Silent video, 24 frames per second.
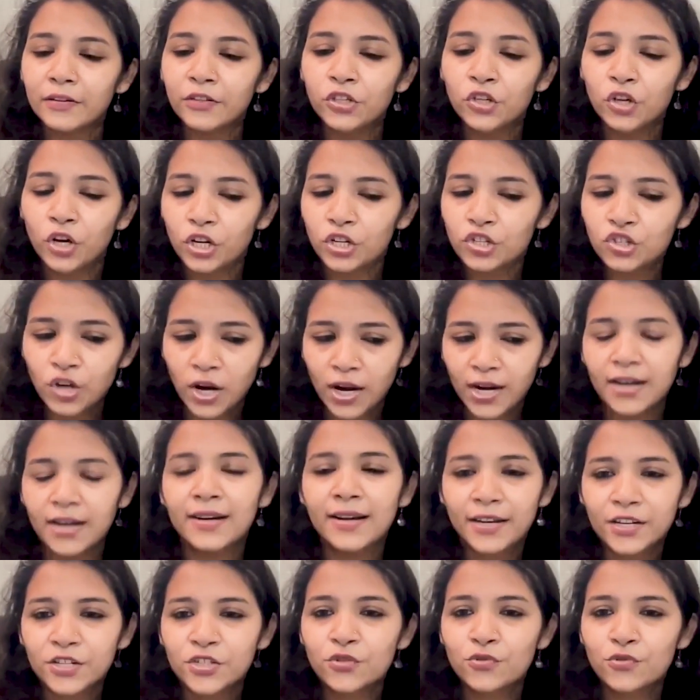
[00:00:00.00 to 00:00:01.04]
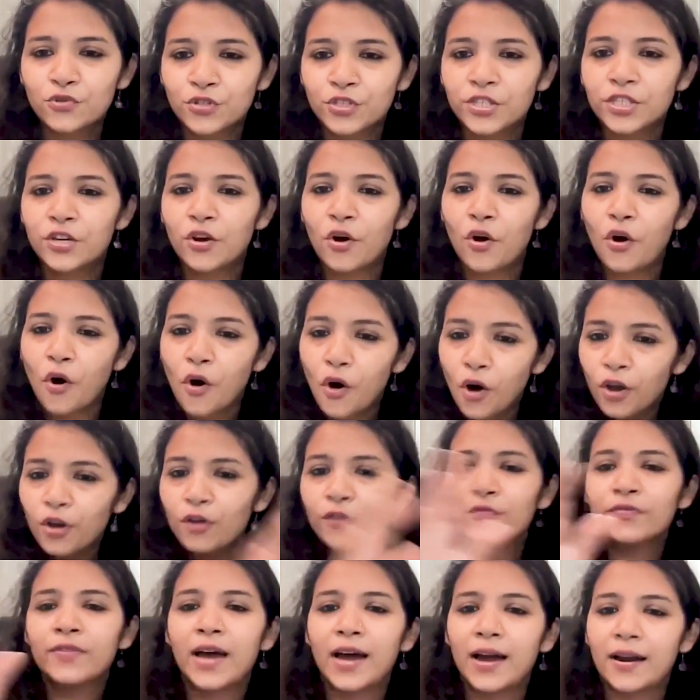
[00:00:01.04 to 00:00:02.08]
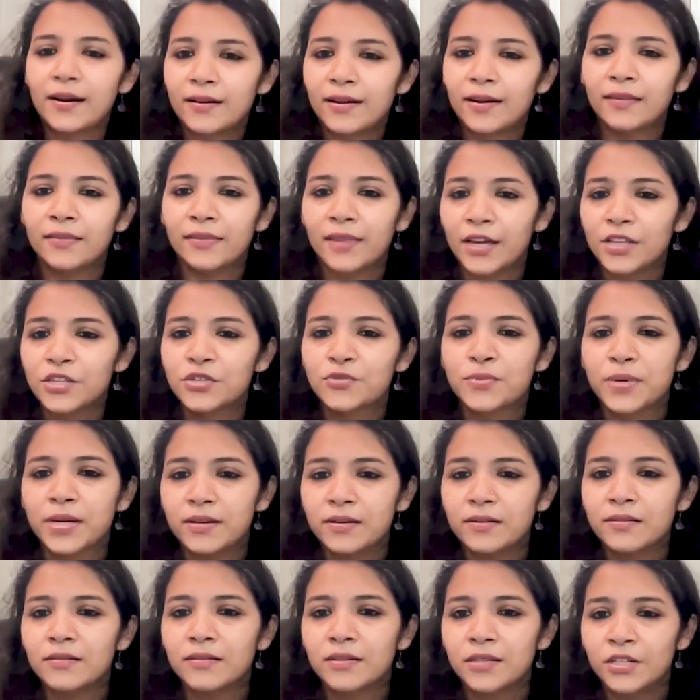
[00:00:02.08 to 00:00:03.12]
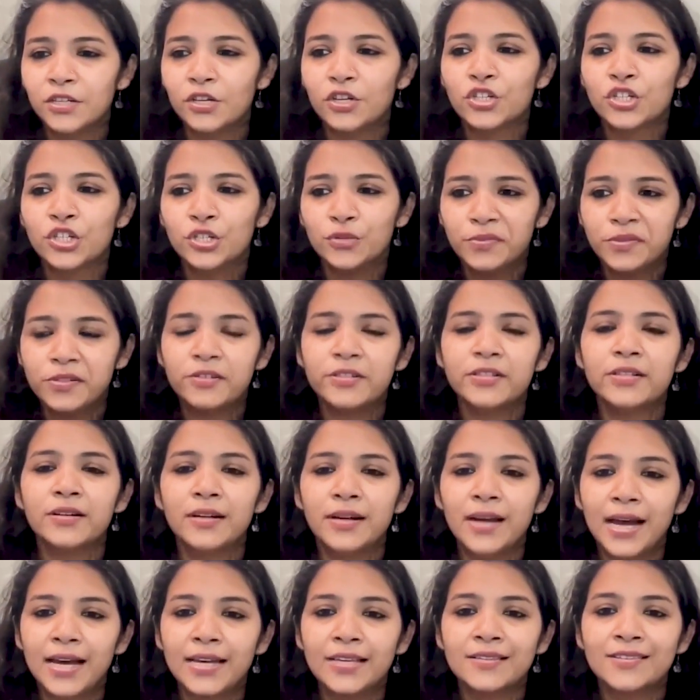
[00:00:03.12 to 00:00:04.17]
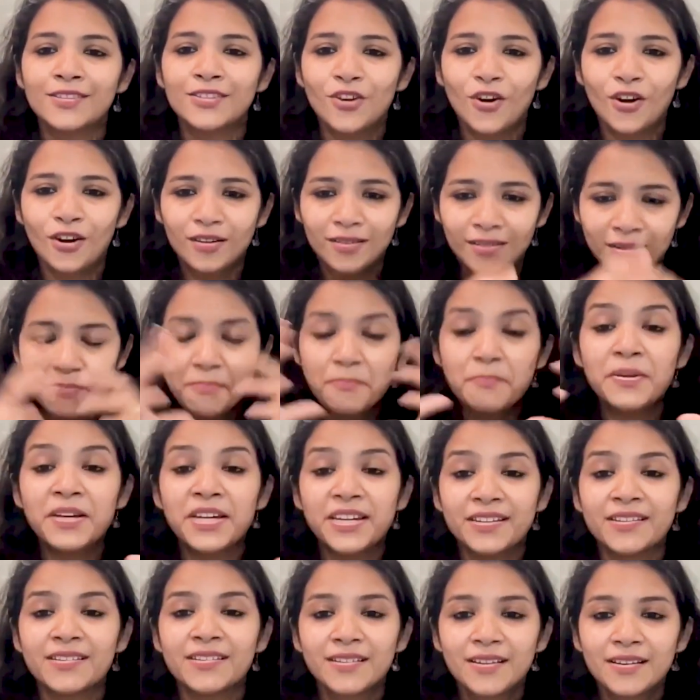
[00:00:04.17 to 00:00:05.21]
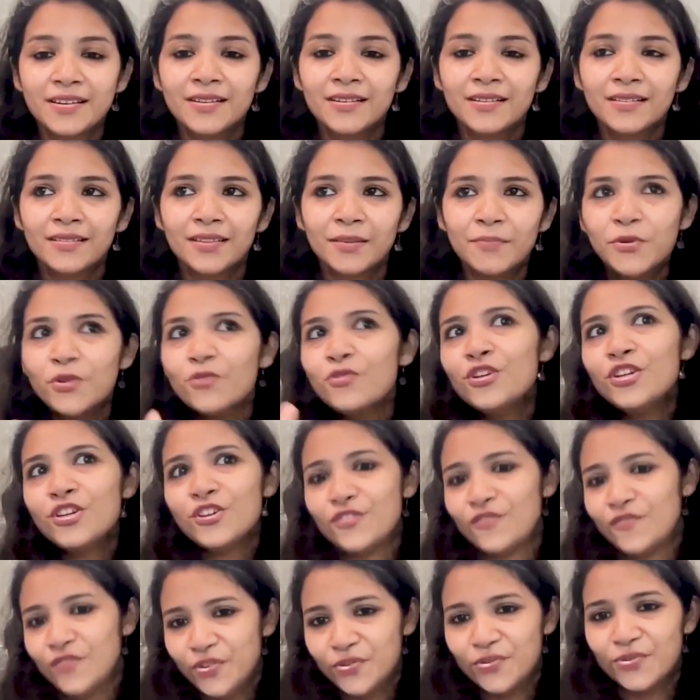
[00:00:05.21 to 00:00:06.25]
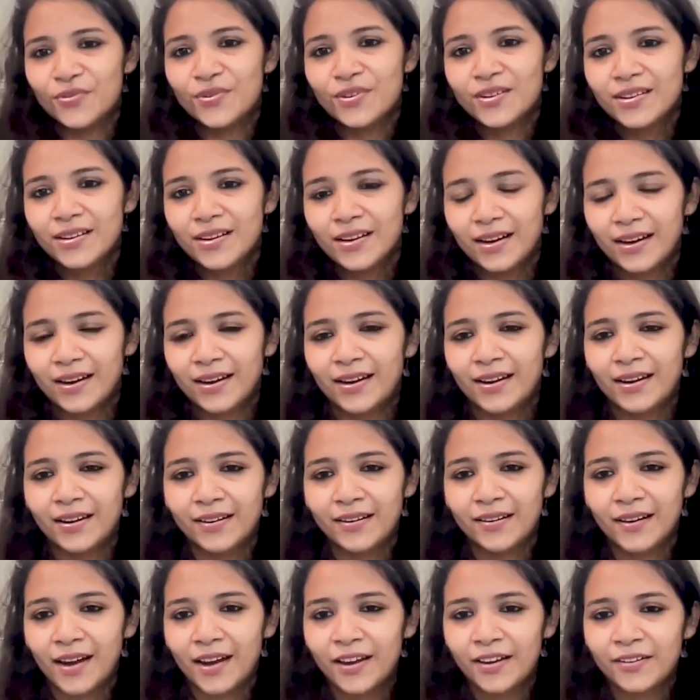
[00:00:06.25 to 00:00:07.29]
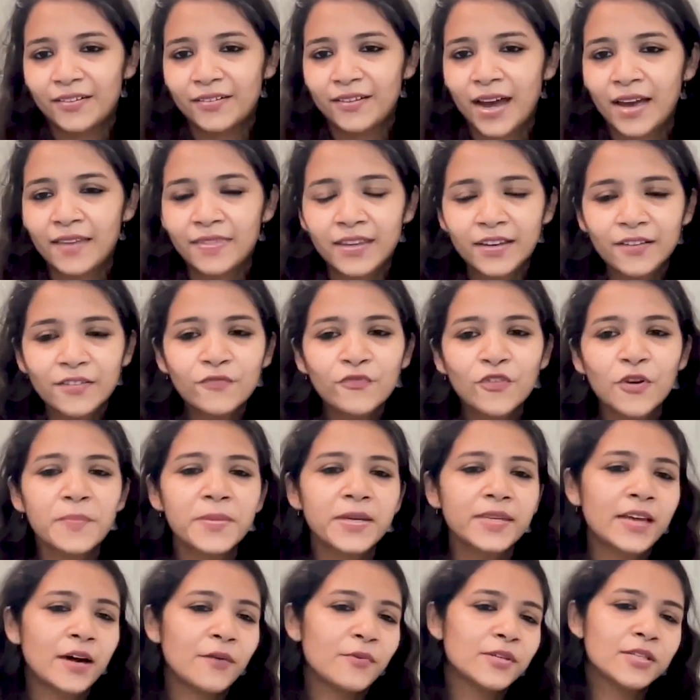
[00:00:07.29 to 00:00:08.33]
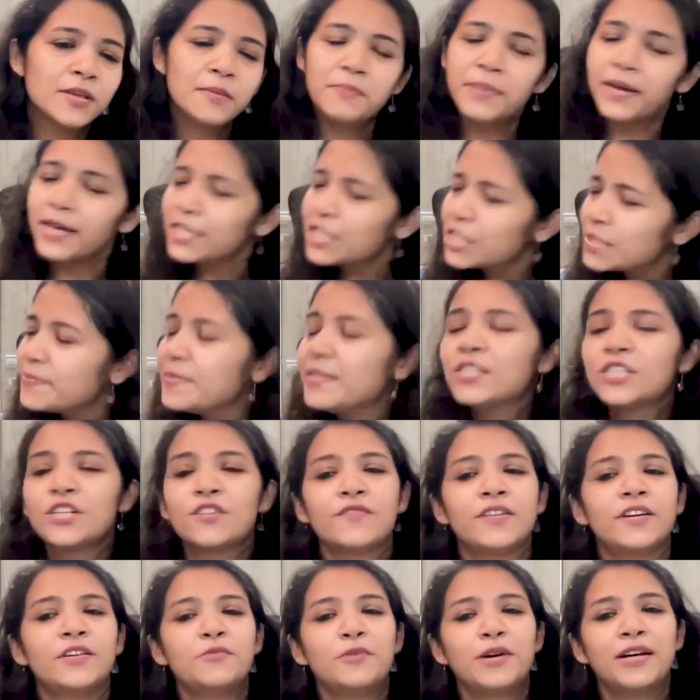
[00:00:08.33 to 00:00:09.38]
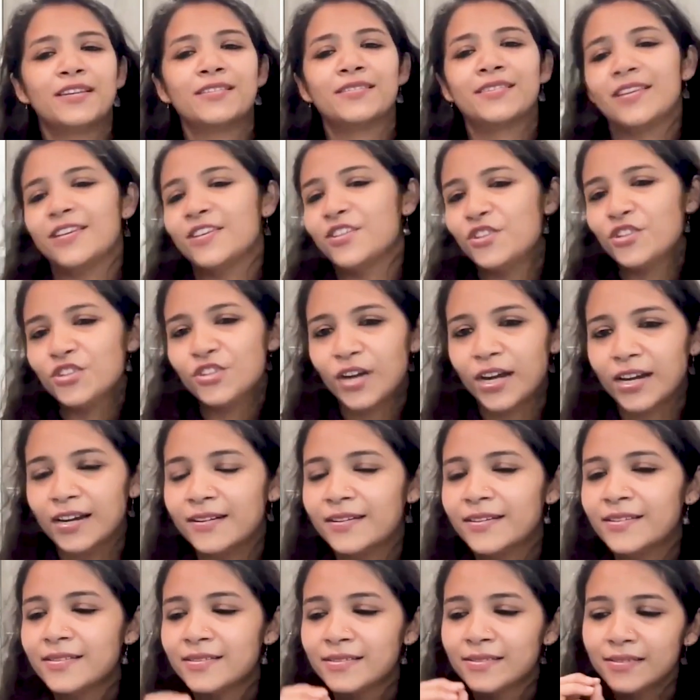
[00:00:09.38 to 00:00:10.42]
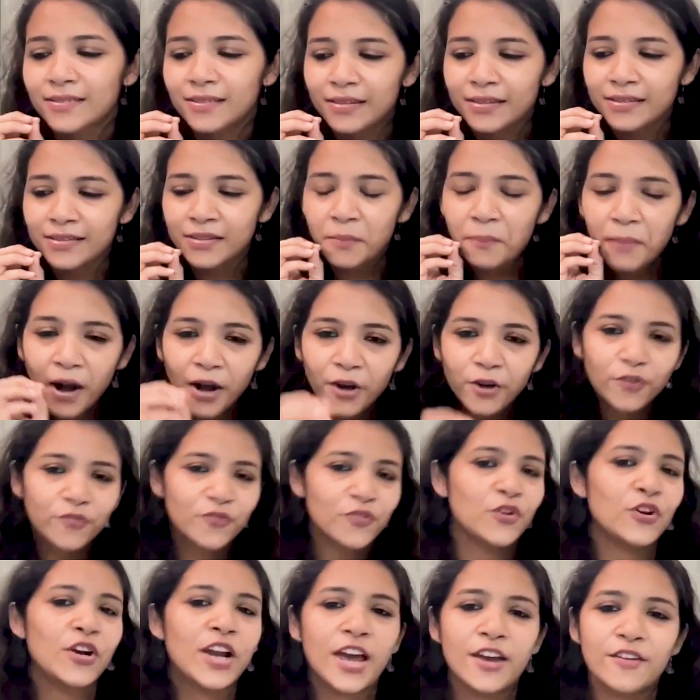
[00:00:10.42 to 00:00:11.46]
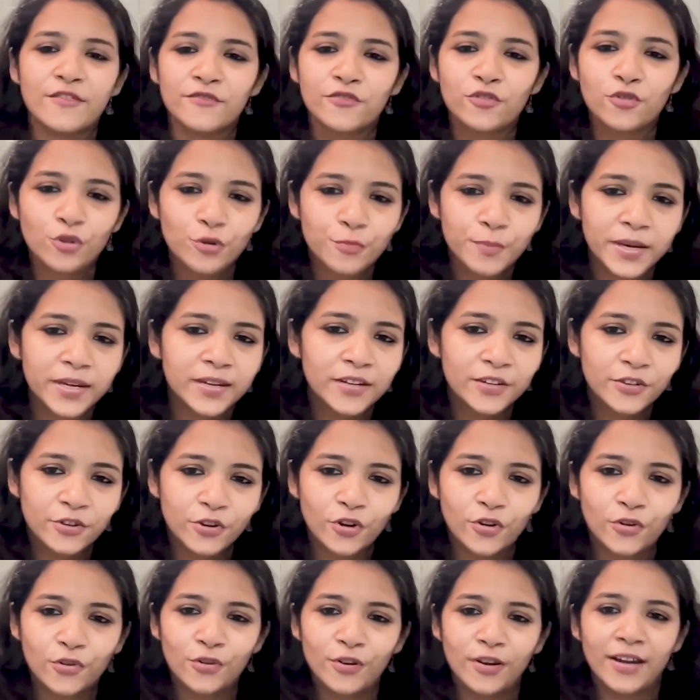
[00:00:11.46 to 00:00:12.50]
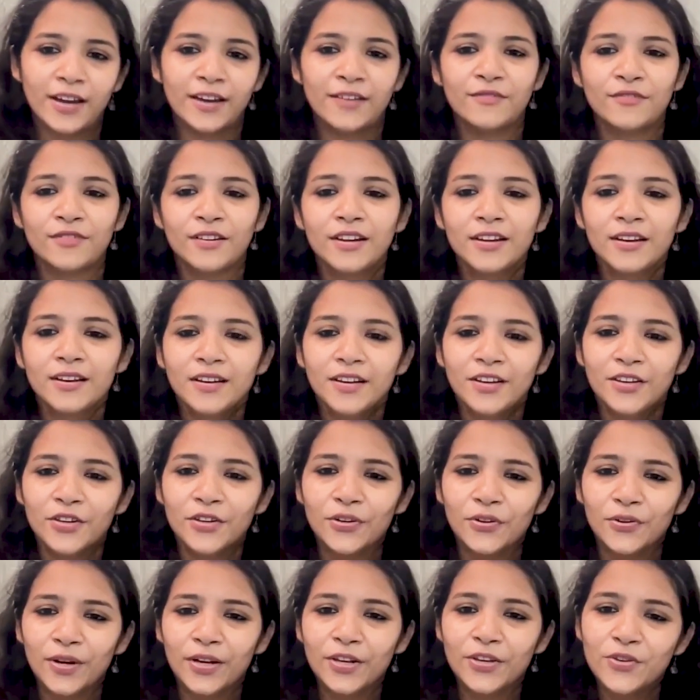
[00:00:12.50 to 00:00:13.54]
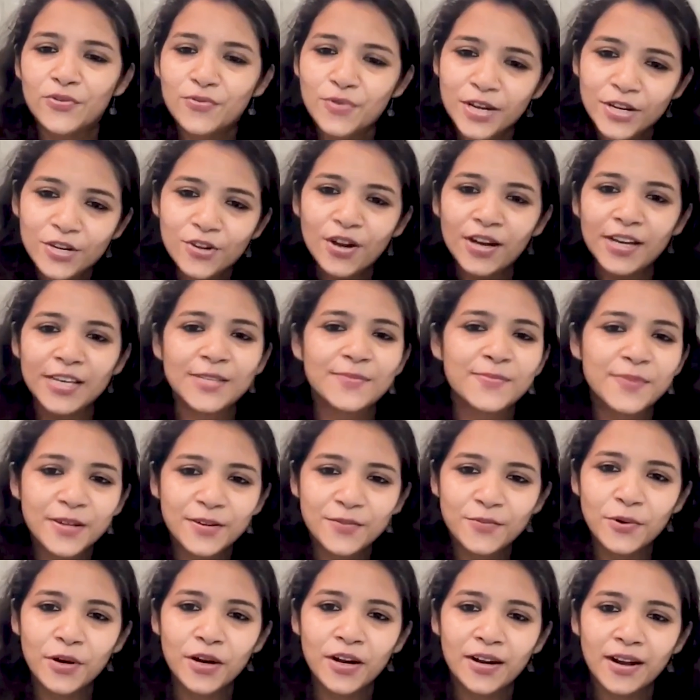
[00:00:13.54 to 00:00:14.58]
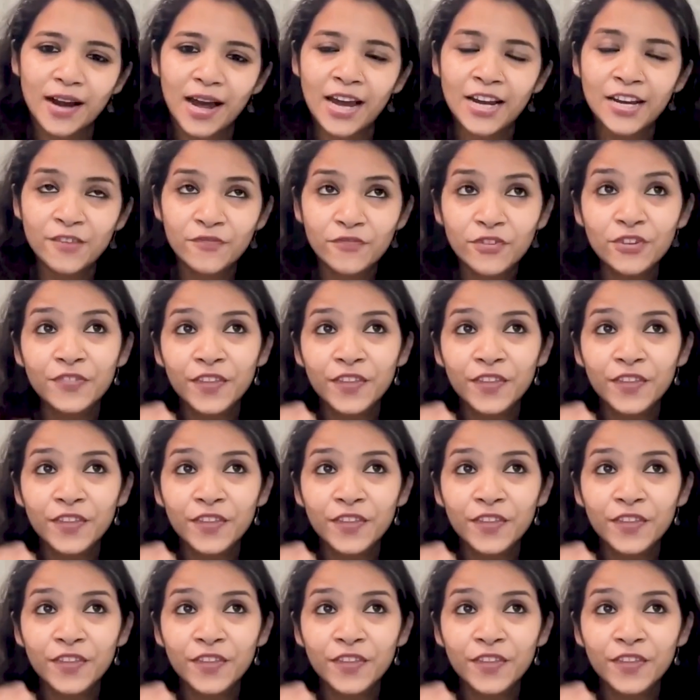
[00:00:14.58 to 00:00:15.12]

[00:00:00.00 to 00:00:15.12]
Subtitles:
your child has to see all of that, and that's when he or she will realize the beauty of you. And I think for me that was the best piece of advice, saying your child is a part of your life, don't make it your whole life, and you and your husband, and if you